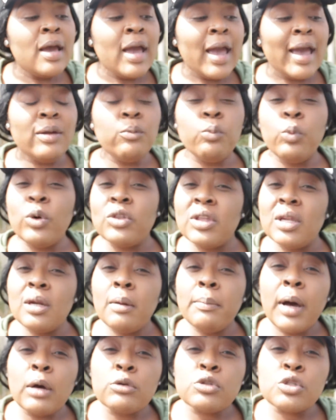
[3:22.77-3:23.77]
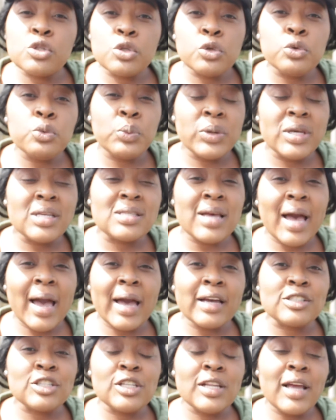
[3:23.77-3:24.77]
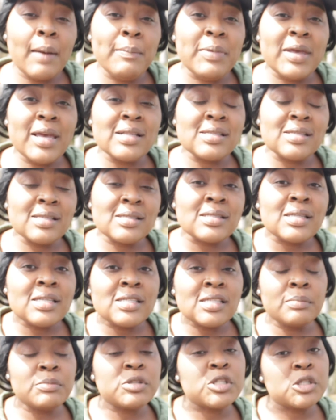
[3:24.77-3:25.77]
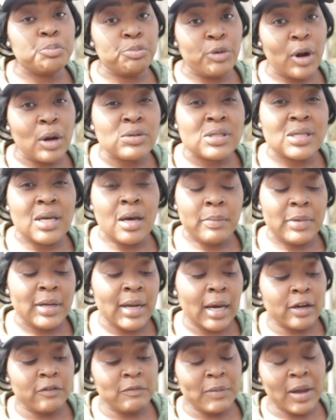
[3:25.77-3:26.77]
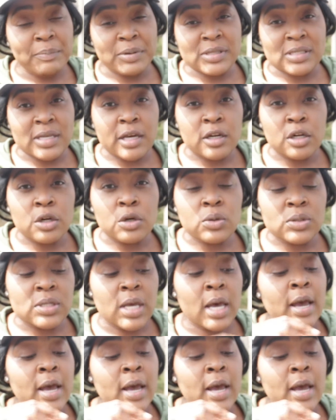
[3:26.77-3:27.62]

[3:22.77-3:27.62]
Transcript: And within about 2 weeks, actually, I began to see some sprouts coming out of my potatoes,